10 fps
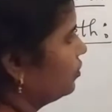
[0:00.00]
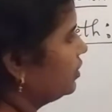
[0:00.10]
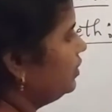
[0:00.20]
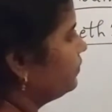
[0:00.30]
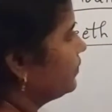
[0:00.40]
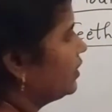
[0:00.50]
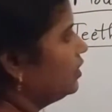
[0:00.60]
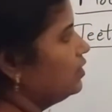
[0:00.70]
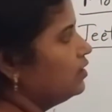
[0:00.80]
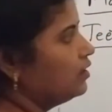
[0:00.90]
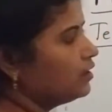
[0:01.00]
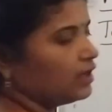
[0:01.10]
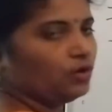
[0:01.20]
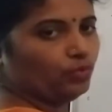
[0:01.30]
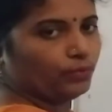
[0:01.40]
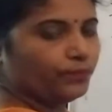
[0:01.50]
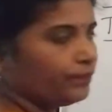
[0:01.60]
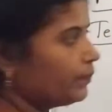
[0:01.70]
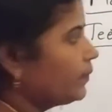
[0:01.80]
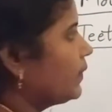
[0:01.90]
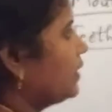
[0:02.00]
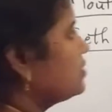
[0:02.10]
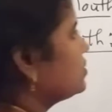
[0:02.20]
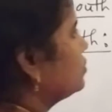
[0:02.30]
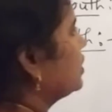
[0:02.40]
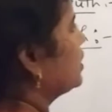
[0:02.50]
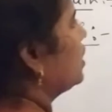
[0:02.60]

Okay. Crown. So the